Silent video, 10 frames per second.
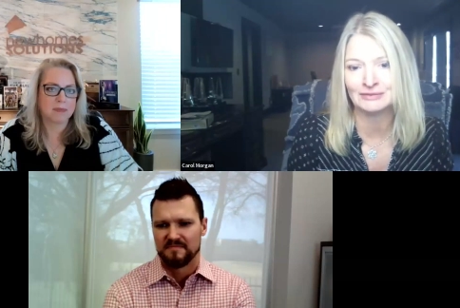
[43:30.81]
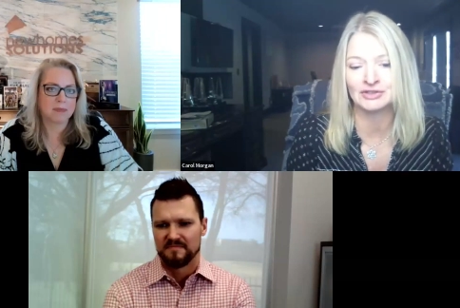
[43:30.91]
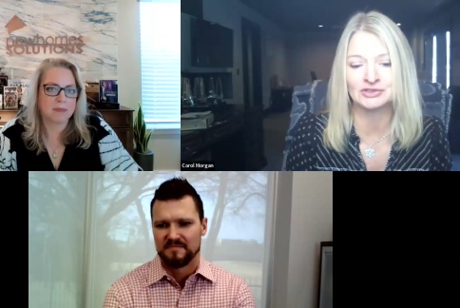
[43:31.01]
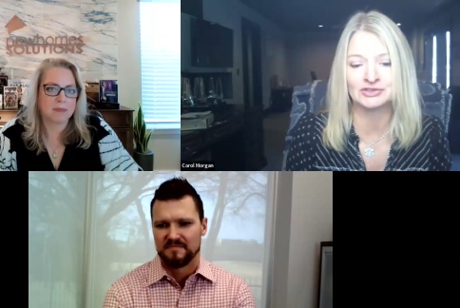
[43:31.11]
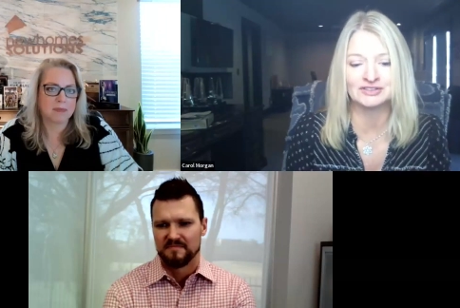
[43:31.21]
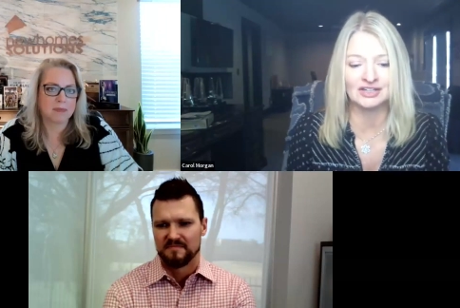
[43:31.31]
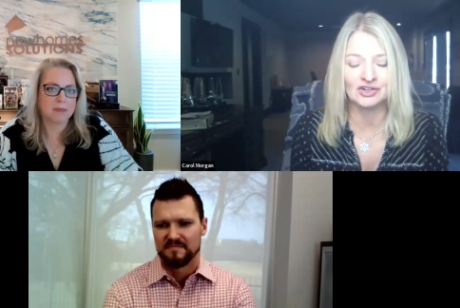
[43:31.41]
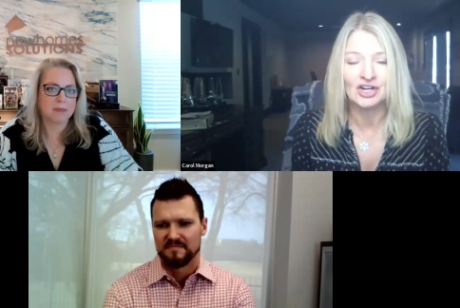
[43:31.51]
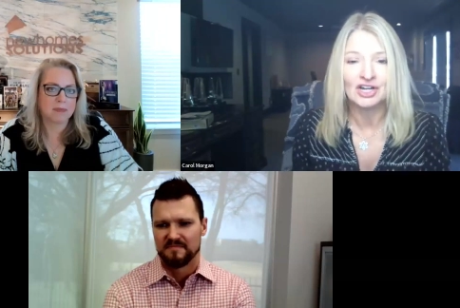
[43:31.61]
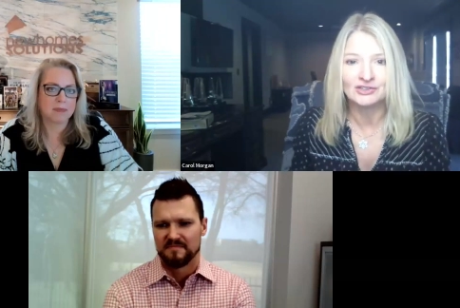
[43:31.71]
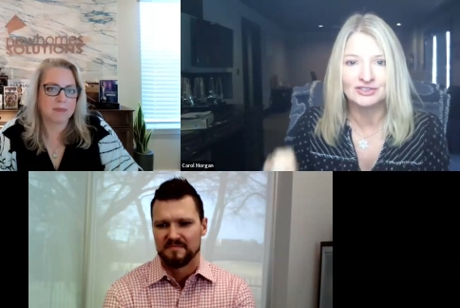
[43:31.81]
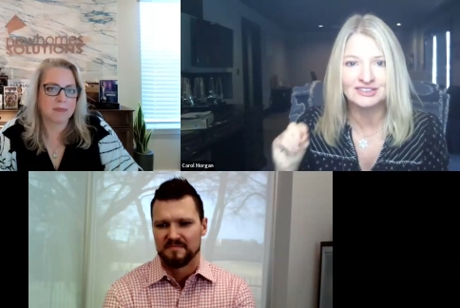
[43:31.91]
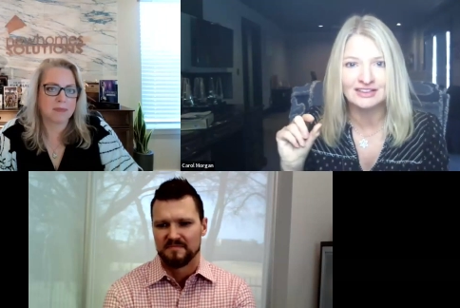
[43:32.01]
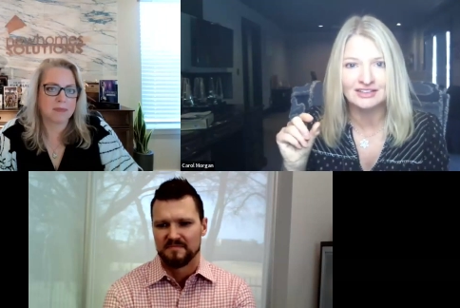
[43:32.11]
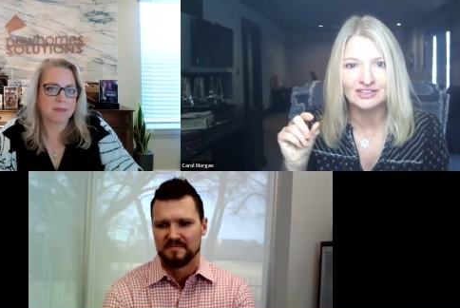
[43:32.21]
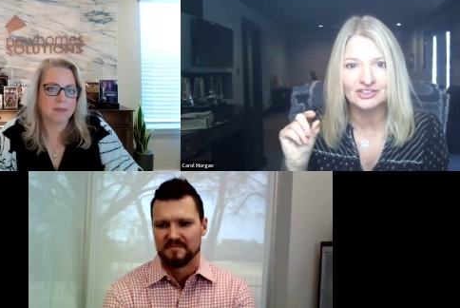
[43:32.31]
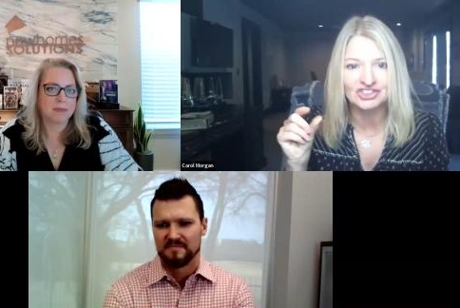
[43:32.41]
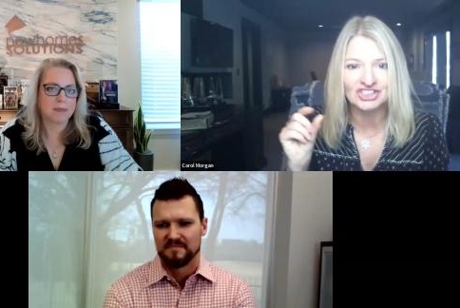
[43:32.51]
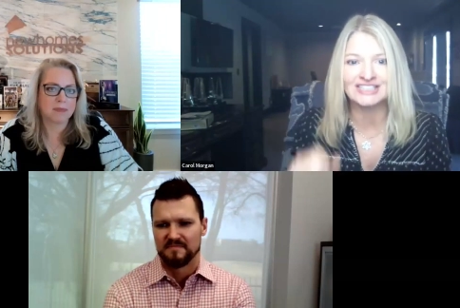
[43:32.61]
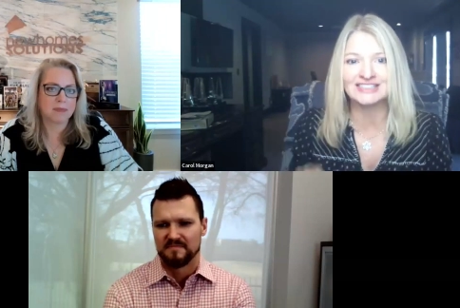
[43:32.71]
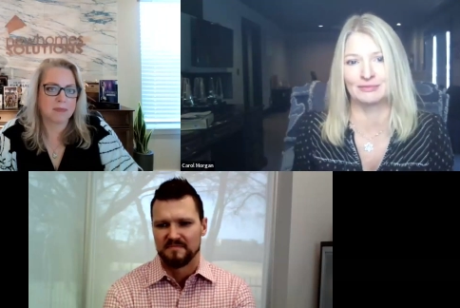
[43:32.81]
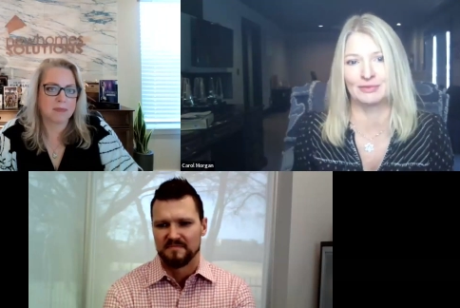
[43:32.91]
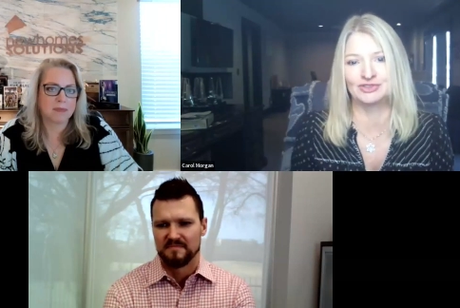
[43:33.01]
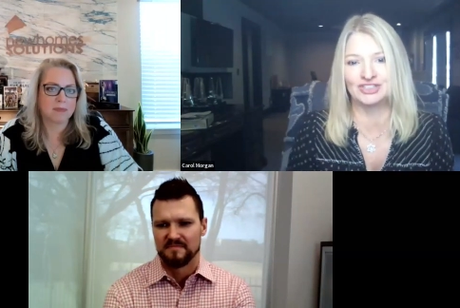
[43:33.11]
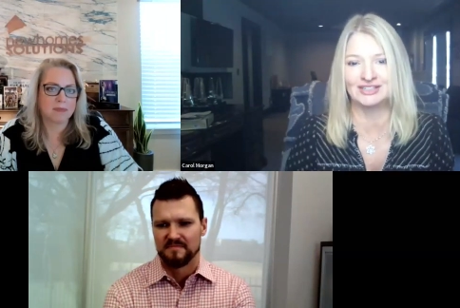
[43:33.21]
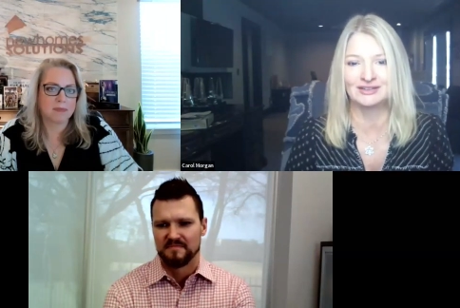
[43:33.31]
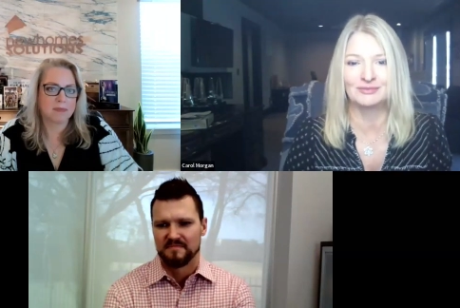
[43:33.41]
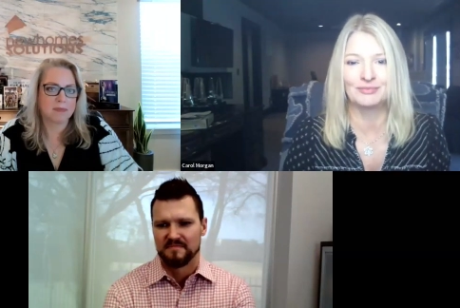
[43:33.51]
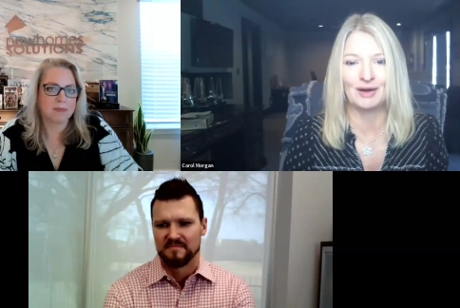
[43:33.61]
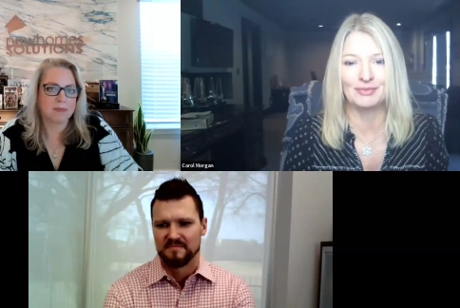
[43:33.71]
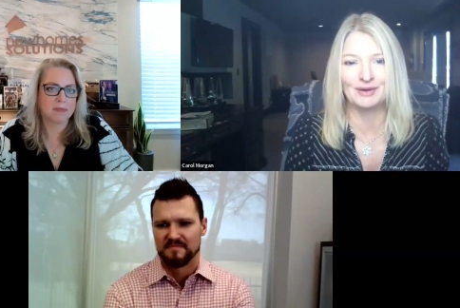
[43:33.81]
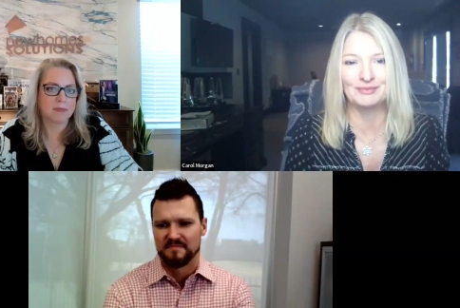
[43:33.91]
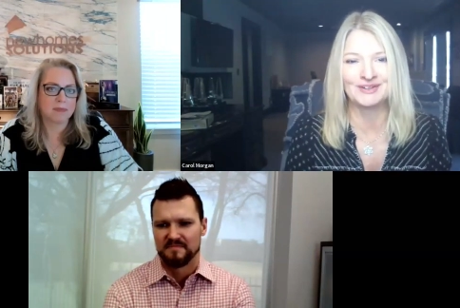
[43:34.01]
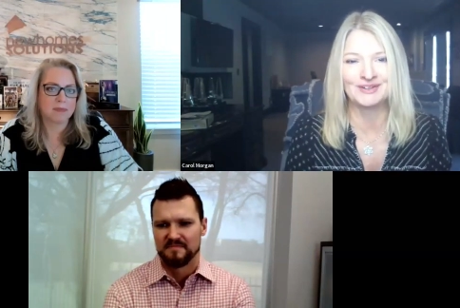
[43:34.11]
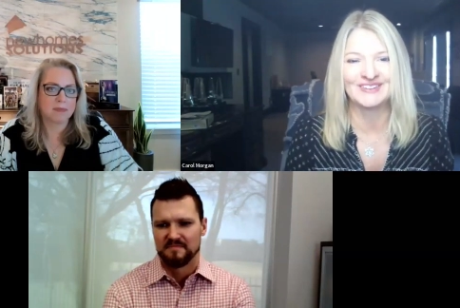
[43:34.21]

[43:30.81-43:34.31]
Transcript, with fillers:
Speaker 1: email newsletter, you'll see the little jeans emoji pop up.